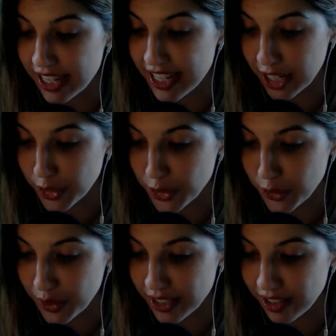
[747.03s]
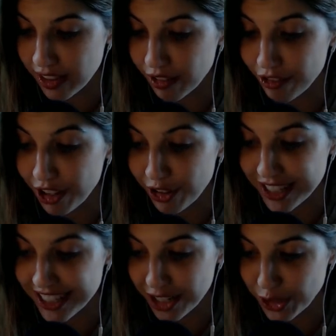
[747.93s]
Next to it, and in the very
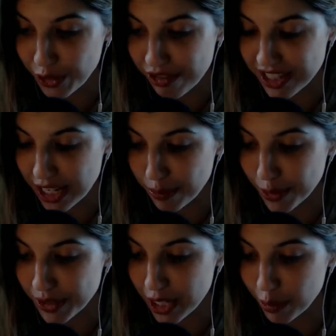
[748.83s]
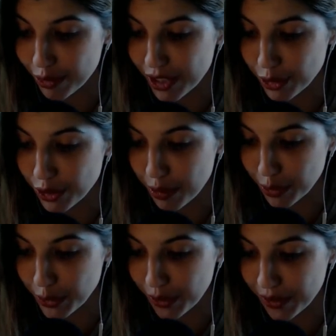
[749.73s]
center of the table, sat Professor
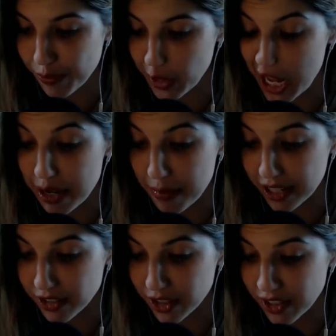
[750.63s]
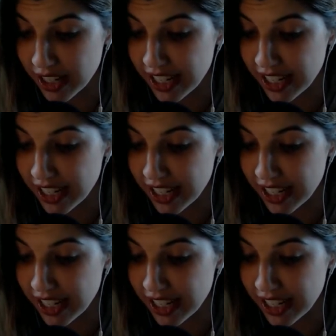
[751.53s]
Dumbledore, the headmaster,